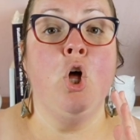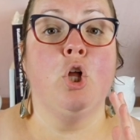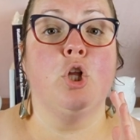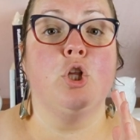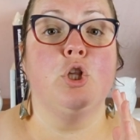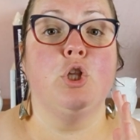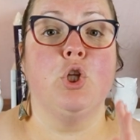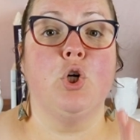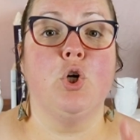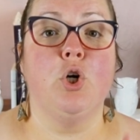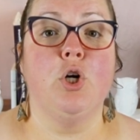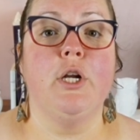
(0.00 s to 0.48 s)

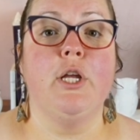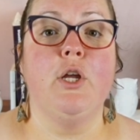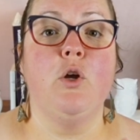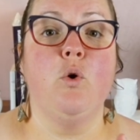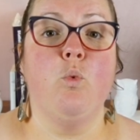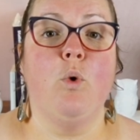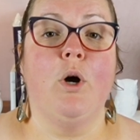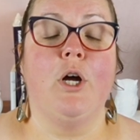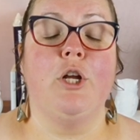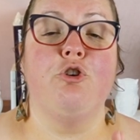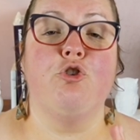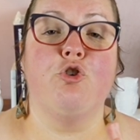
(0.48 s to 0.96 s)

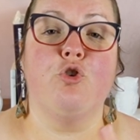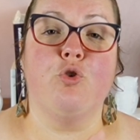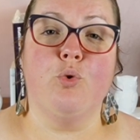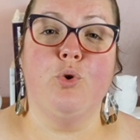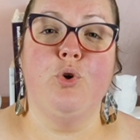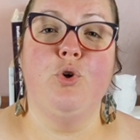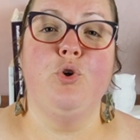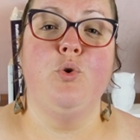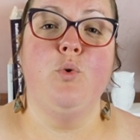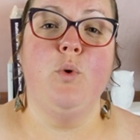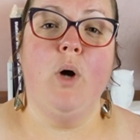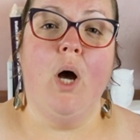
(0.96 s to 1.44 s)
learning what
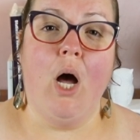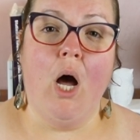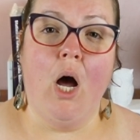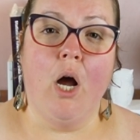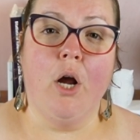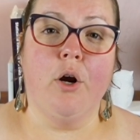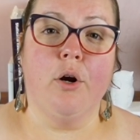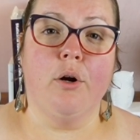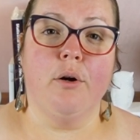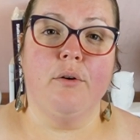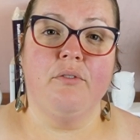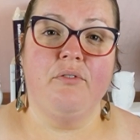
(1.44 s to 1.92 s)
true
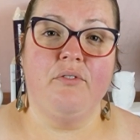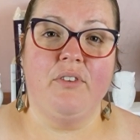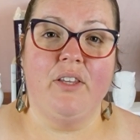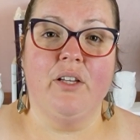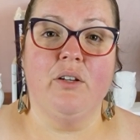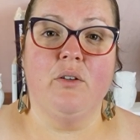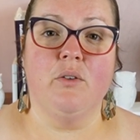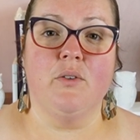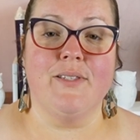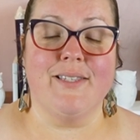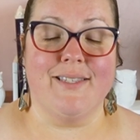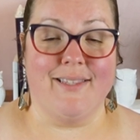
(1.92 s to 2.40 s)
hunger
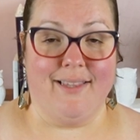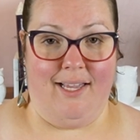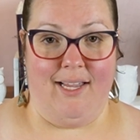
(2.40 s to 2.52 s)
feels